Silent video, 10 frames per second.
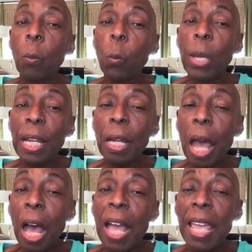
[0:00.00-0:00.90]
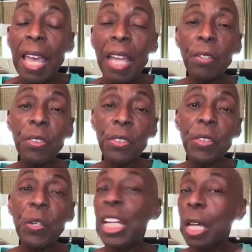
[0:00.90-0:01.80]
When I had
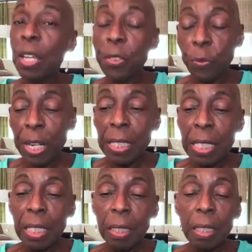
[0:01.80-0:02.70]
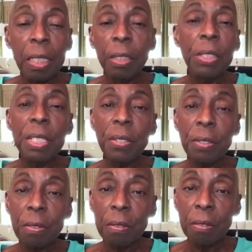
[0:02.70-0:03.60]
a threatening illness,